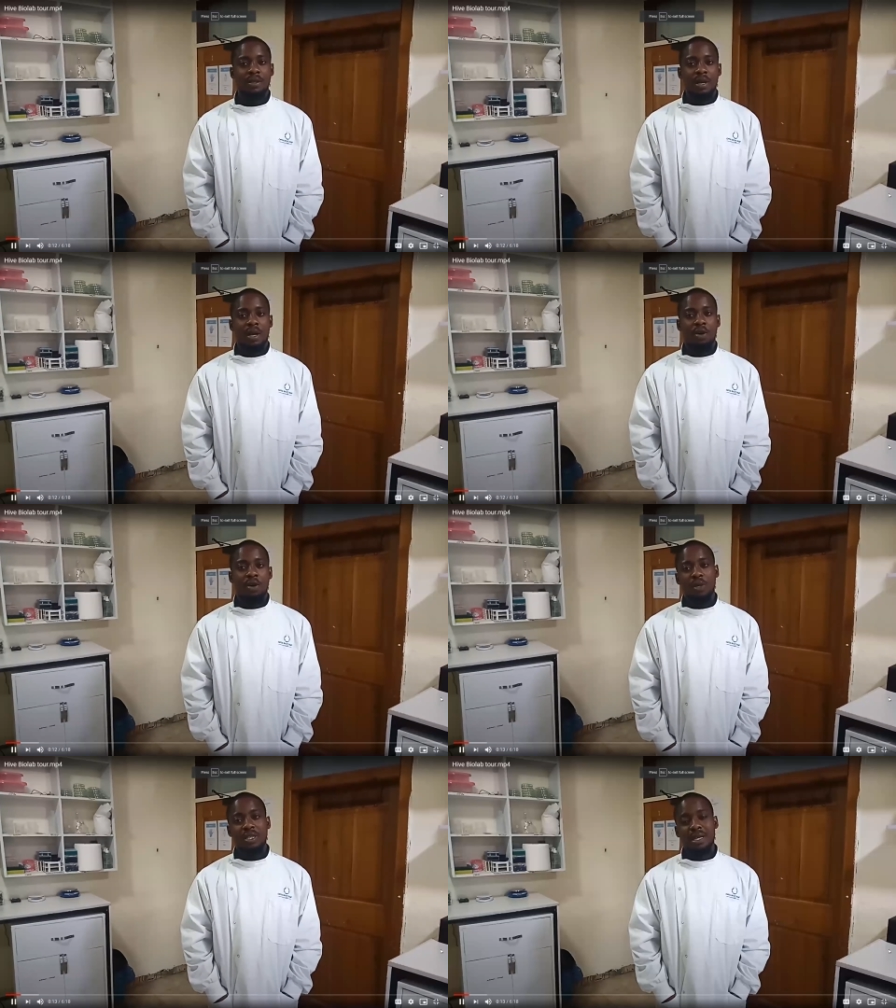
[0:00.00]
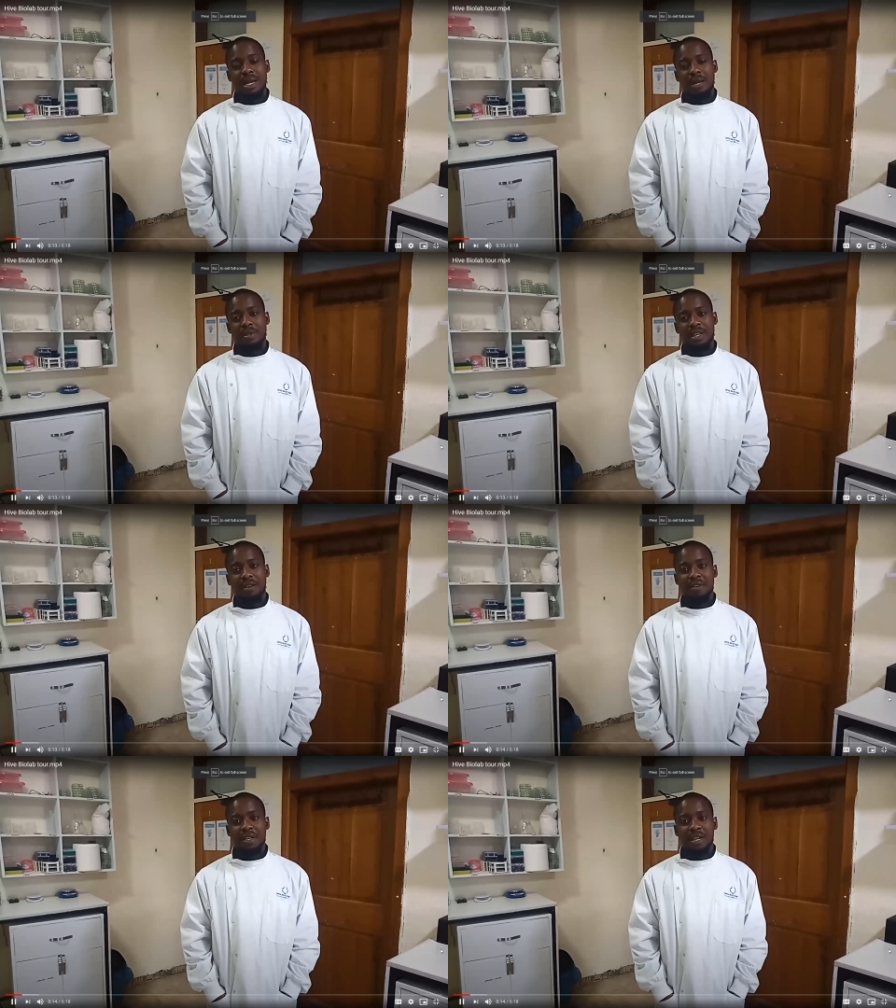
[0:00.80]
community labs in
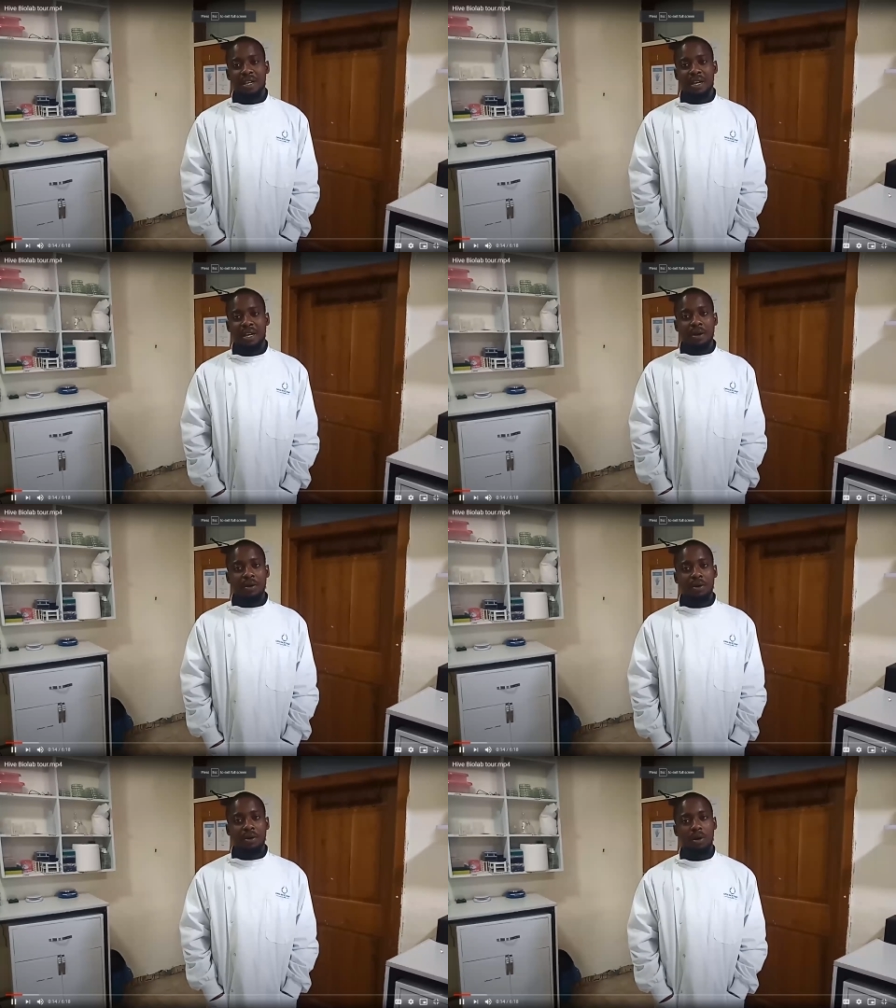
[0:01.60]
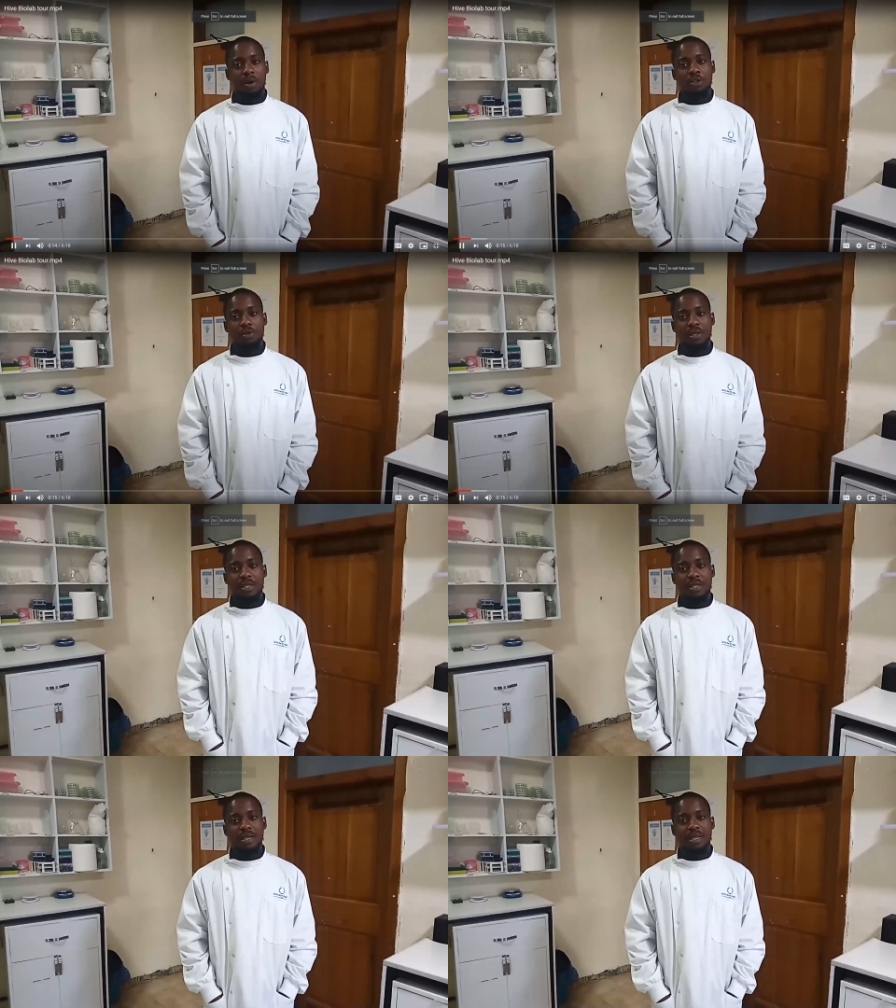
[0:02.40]
Africa uh, during
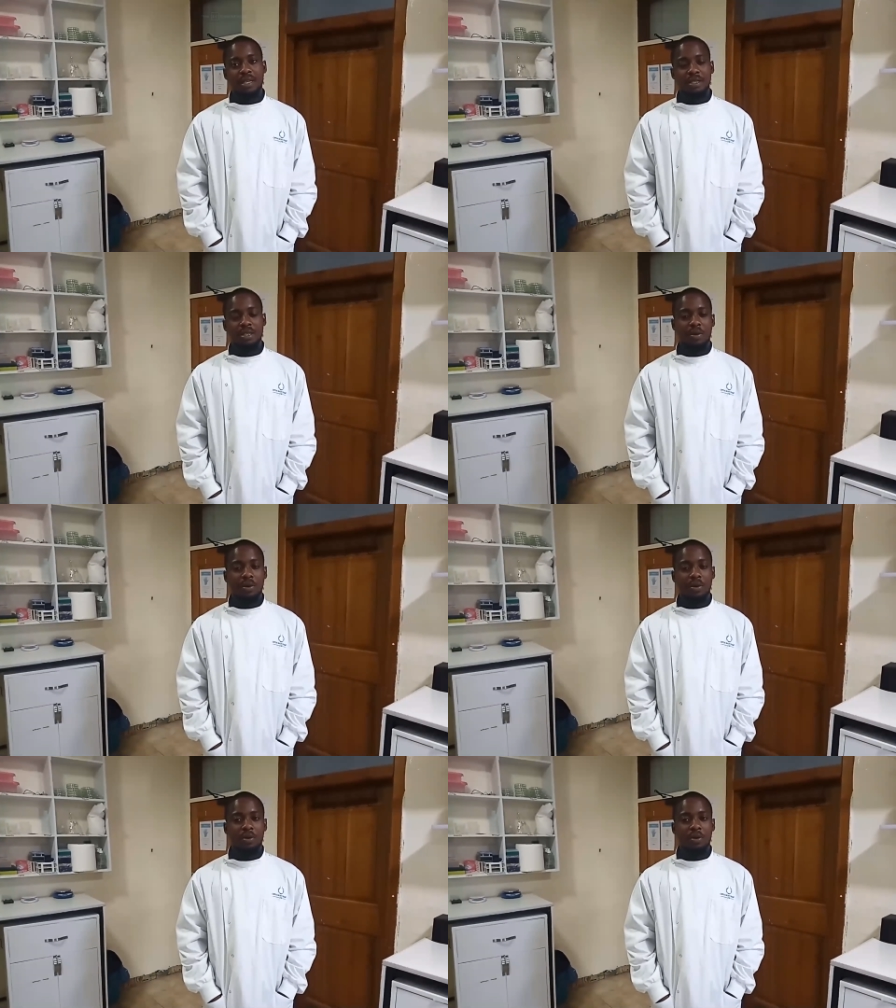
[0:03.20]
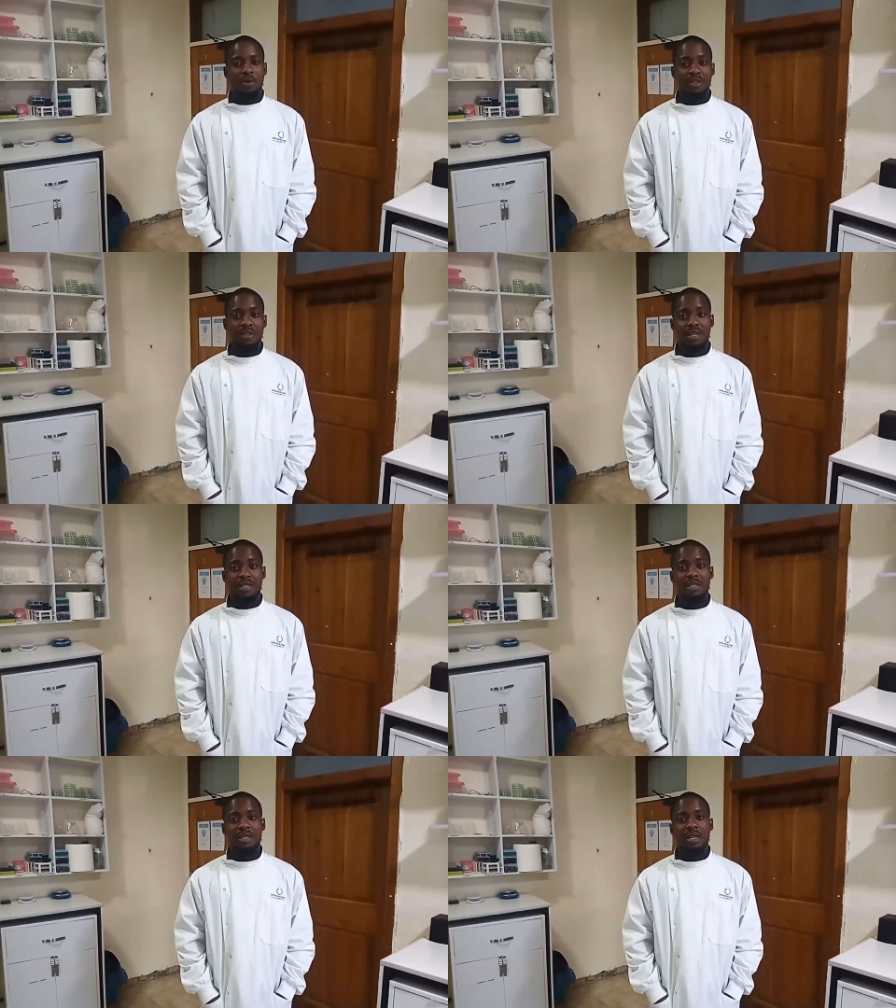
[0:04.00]
this year's Darwin conference is such
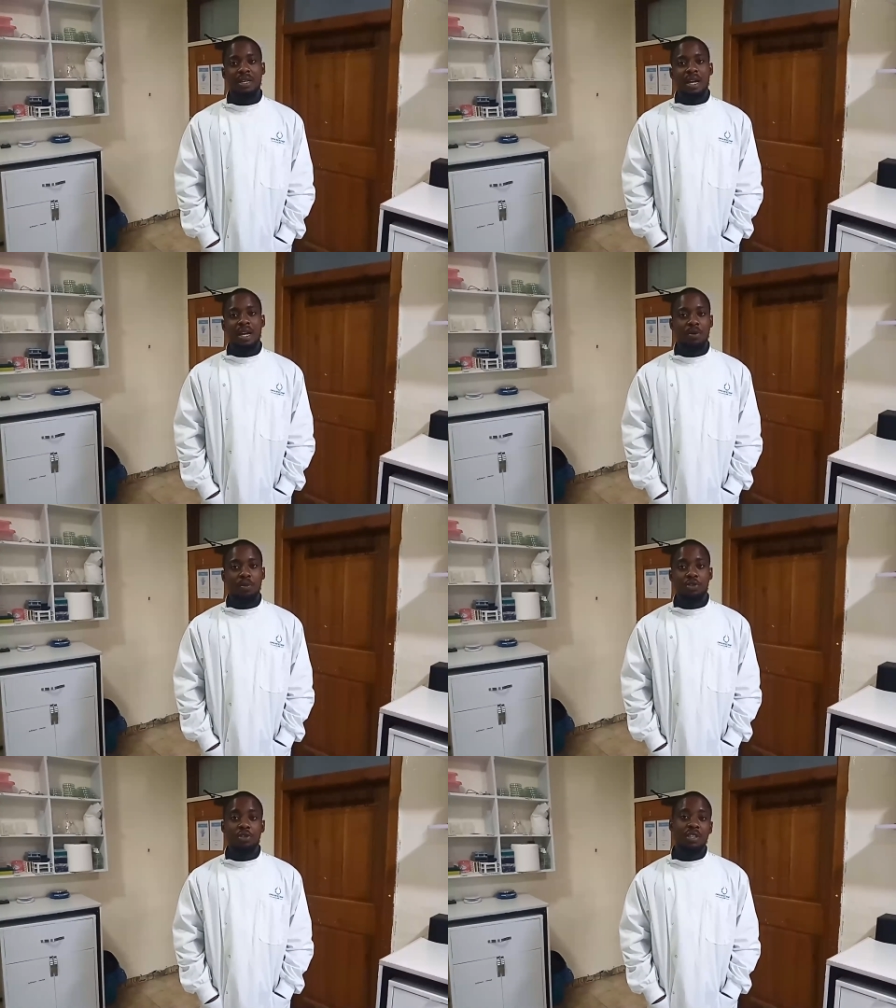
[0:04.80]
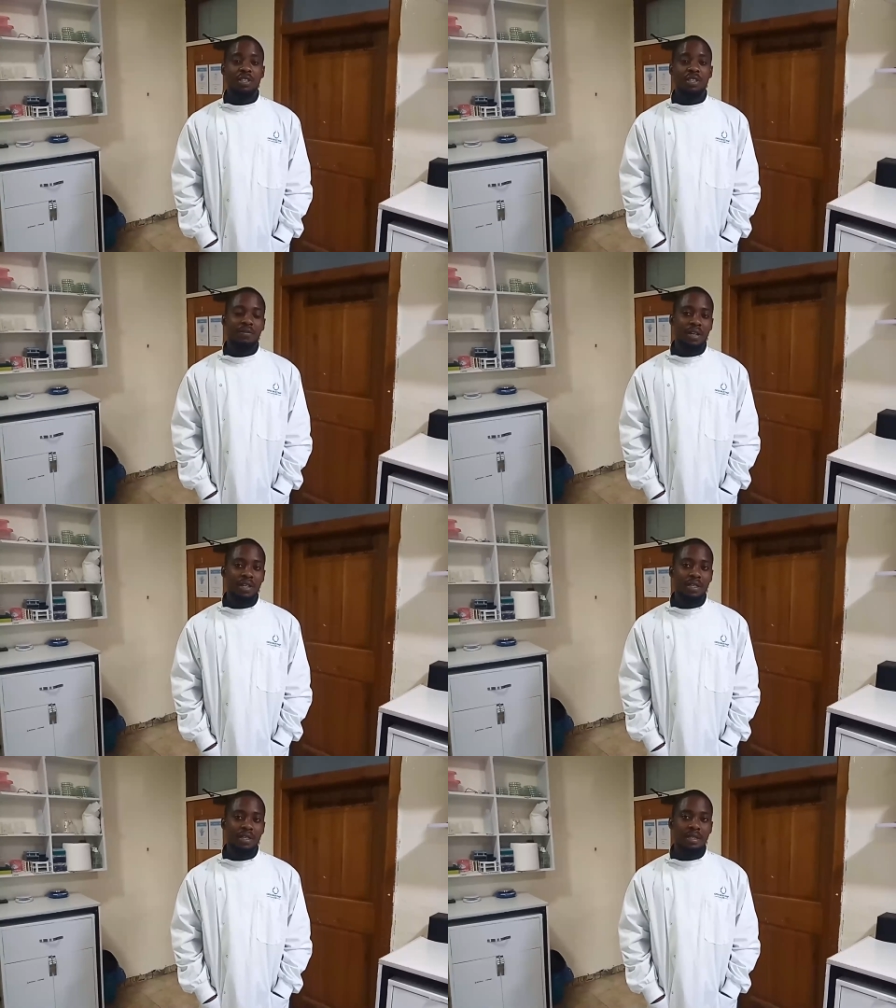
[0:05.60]
an opportunity for
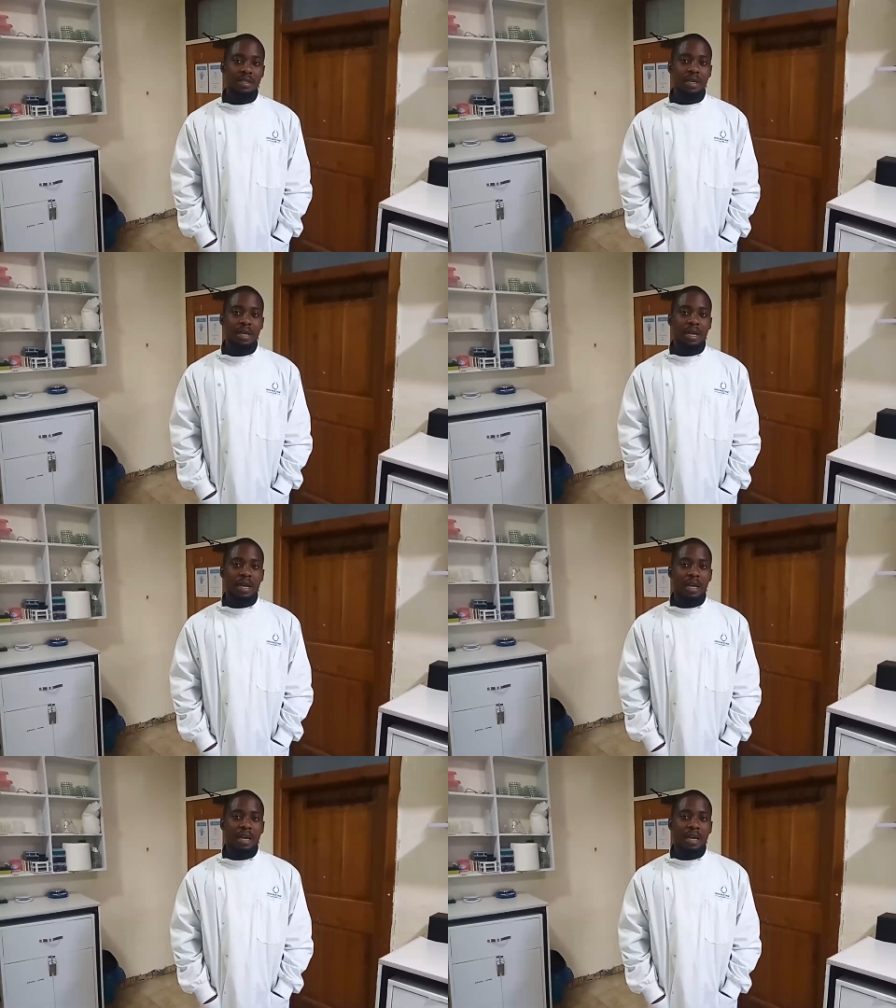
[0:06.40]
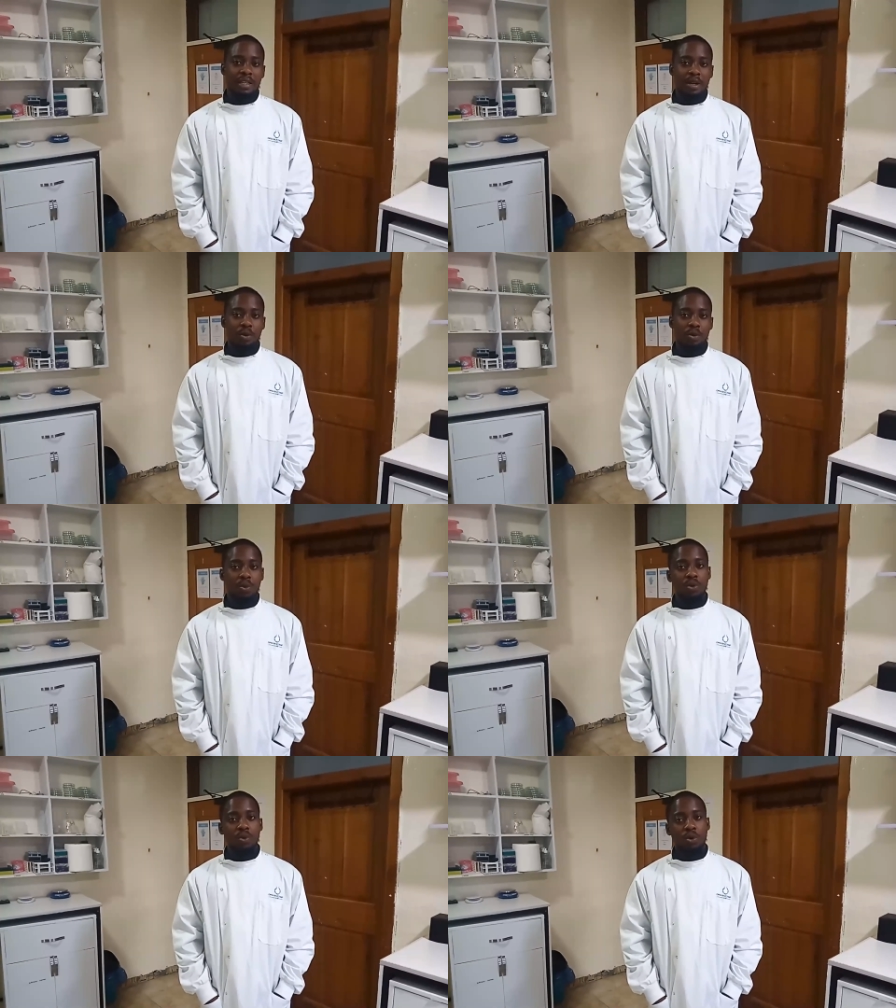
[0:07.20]
us, and uh, we
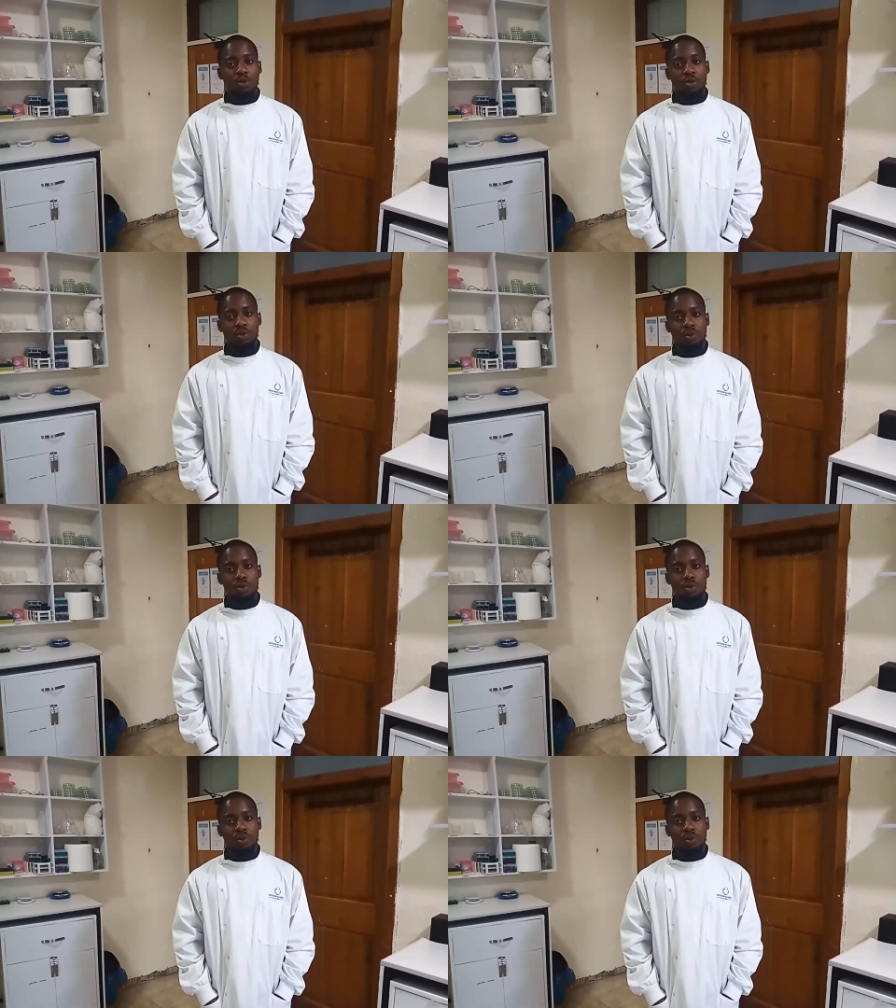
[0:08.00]
would want to,